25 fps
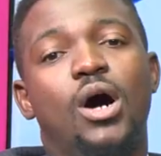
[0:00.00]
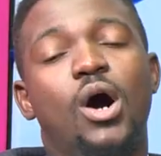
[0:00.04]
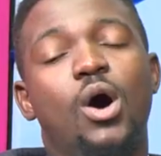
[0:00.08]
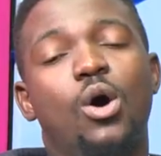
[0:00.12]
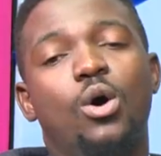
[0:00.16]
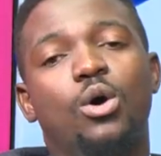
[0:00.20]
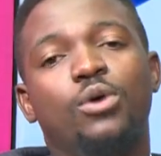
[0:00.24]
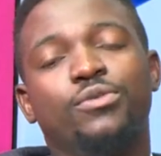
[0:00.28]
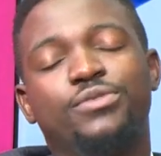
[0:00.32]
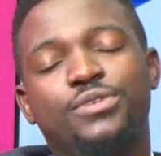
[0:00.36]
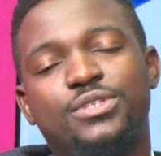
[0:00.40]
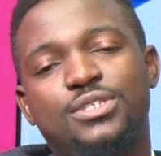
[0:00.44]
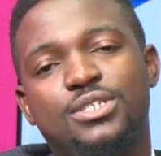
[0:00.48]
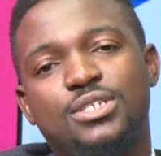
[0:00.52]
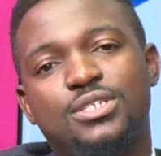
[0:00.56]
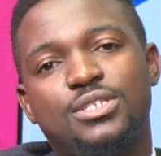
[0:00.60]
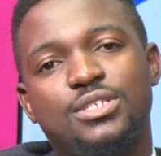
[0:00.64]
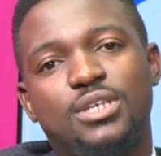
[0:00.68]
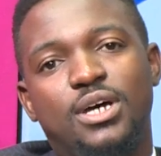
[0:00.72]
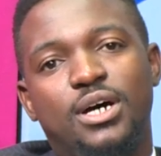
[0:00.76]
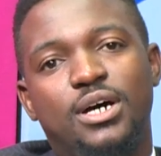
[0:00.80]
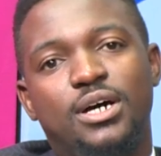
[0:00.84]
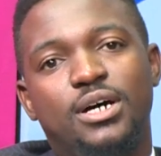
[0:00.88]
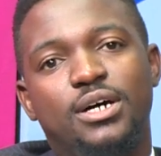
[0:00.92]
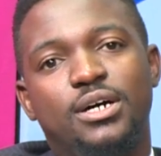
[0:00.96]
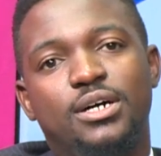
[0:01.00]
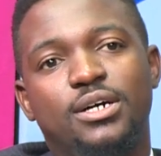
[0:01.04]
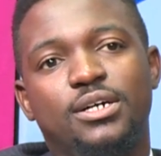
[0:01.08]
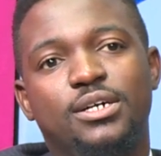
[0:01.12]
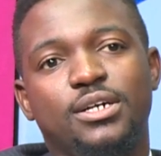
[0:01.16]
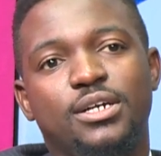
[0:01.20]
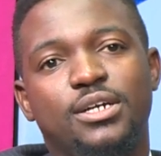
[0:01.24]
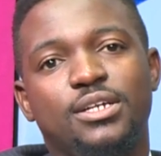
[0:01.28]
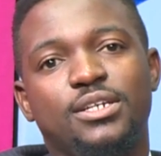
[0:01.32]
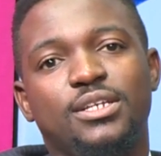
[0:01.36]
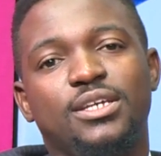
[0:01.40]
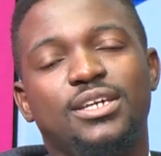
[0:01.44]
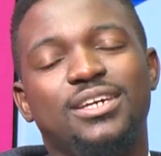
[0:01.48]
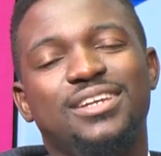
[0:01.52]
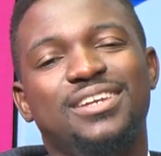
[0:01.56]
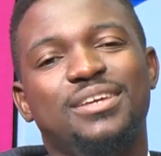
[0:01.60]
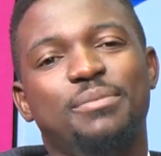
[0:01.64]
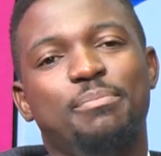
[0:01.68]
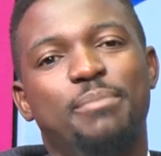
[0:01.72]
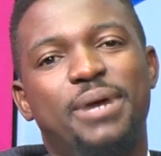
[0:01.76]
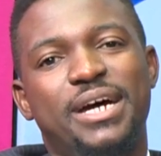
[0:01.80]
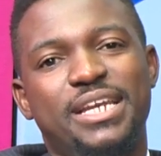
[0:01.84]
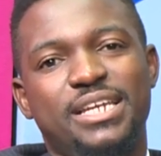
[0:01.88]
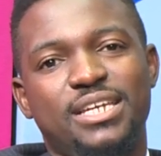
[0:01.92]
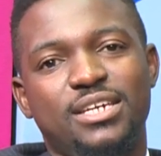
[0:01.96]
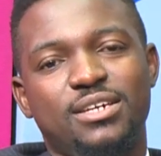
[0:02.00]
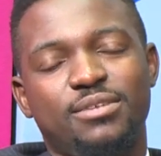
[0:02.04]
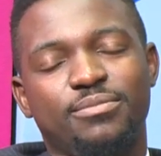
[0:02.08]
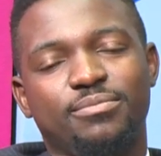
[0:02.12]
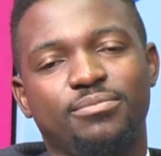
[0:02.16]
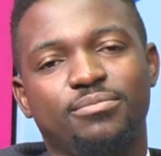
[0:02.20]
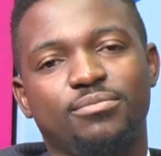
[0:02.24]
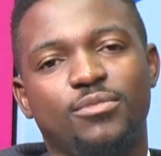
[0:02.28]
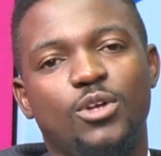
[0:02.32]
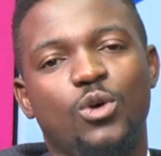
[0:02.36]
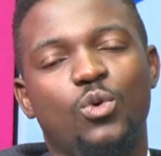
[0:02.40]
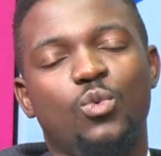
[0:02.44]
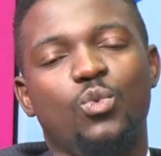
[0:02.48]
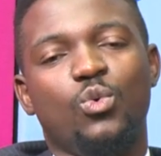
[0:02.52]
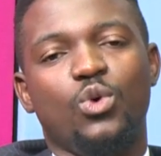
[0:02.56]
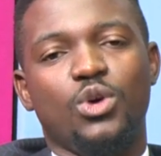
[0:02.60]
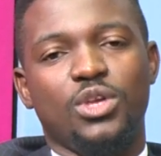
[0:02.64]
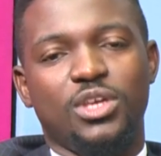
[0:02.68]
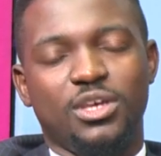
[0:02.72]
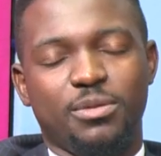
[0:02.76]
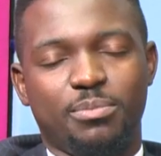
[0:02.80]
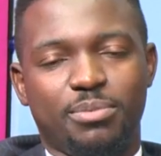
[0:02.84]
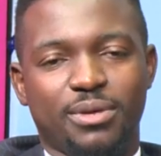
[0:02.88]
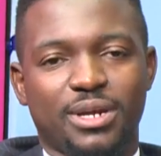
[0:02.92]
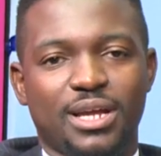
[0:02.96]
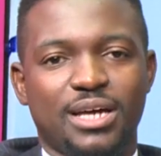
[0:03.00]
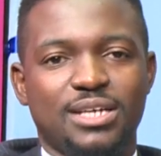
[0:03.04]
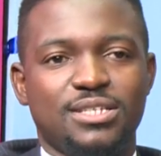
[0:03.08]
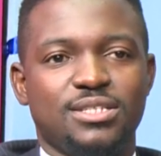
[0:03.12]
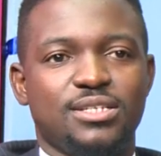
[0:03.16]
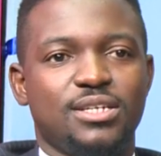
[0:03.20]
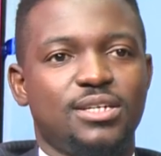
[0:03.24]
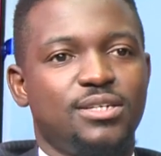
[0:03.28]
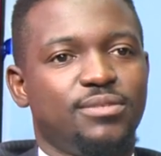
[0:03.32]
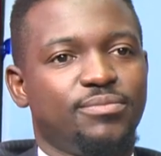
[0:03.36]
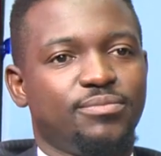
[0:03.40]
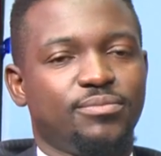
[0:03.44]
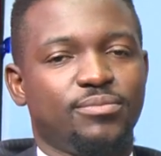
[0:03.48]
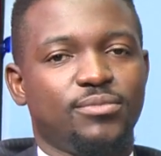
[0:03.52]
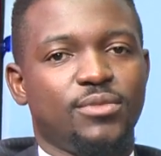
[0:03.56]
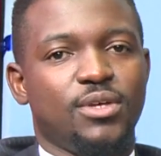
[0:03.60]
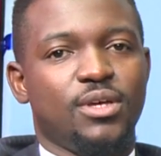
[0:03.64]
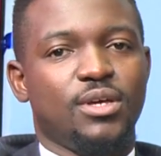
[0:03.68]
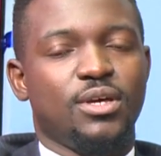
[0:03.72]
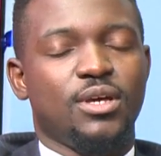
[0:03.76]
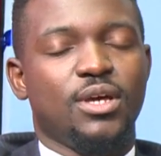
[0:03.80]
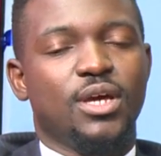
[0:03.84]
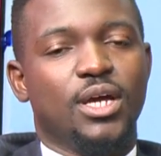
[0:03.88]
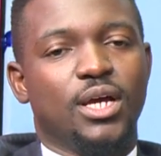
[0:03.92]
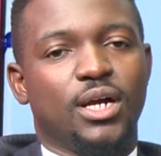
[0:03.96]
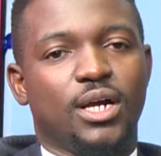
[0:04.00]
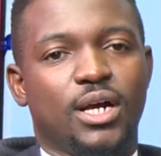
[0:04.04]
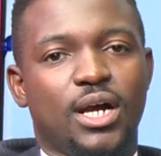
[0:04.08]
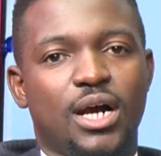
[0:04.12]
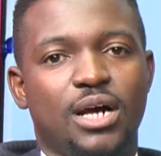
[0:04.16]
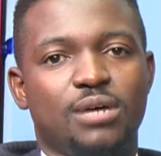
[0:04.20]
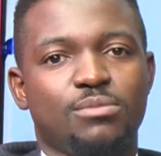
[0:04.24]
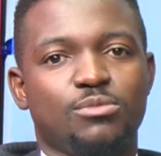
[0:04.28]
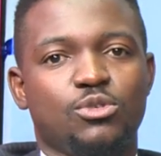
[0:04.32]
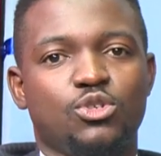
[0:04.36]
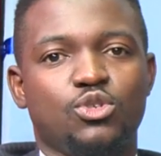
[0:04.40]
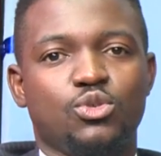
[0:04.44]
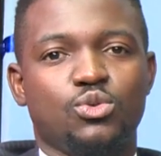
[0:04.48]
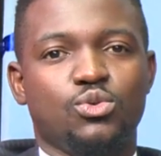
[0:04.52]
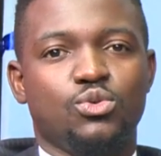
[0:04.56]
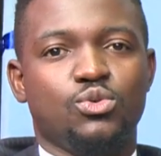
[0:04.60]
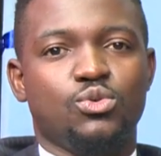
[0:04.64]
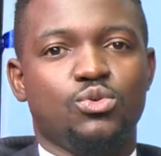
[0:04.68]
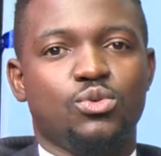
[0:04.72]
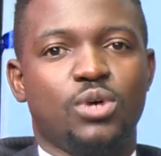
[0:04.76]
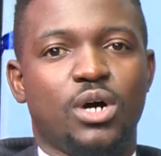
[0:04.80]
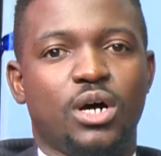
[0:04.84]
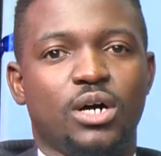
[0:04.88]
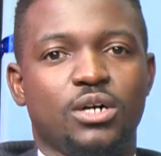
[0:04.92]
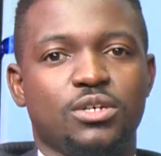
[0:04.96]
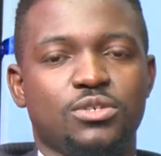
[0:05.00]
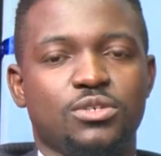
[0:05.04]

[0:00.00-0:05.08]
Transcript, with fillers: offices are in Kilimani, Wuyi Plaza. Come to